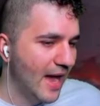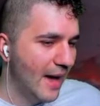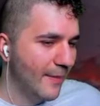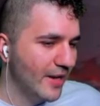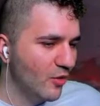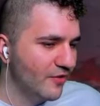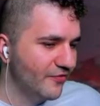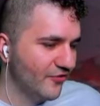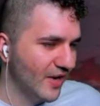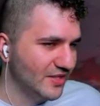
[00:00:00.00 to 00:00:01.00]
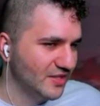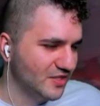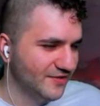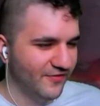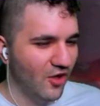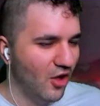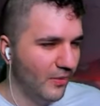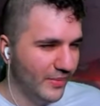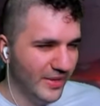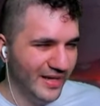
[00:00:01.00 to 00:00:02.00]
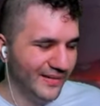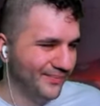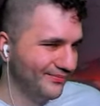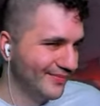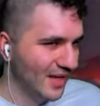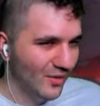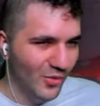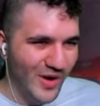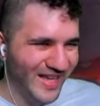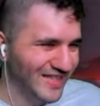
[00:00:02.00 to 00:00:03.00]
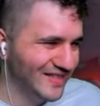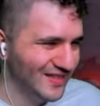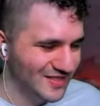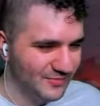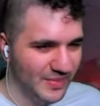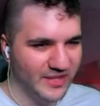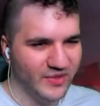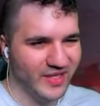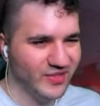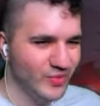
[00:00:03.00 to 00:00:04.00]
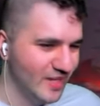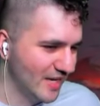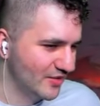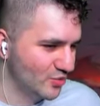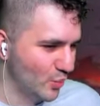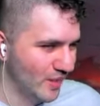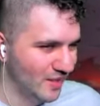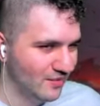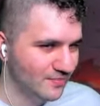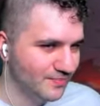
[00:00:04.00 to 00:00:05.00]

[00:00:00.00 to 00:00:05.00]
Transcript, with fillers: I might go in for Vraska's Fall, but we're at instant speed, so I guess we can kind of just wait.